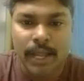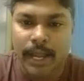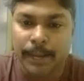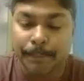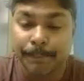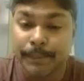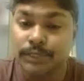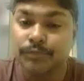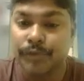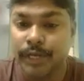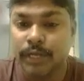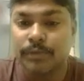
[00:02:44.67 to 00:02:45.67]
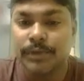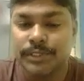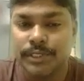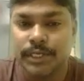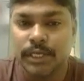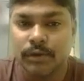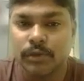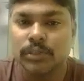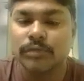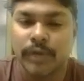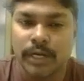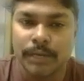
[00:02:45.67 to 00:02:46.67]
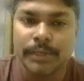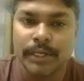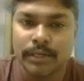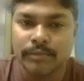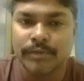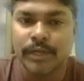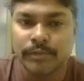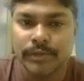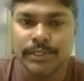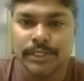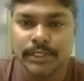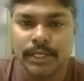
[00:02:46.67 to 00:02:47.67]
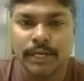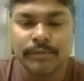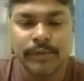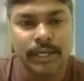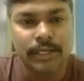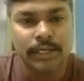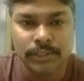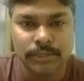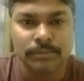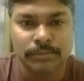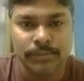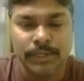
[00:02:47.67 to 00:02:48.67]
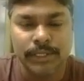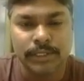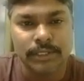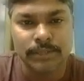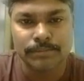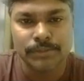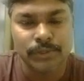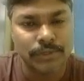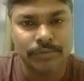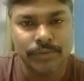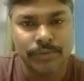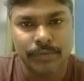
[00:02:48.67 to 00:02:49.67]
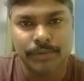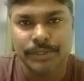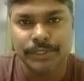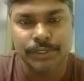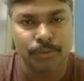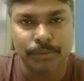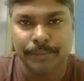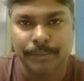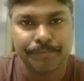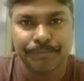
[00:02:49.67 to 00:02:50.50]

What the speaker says: and pitch frequency or the fundamental frequency that we can term in terms of the frequency domain.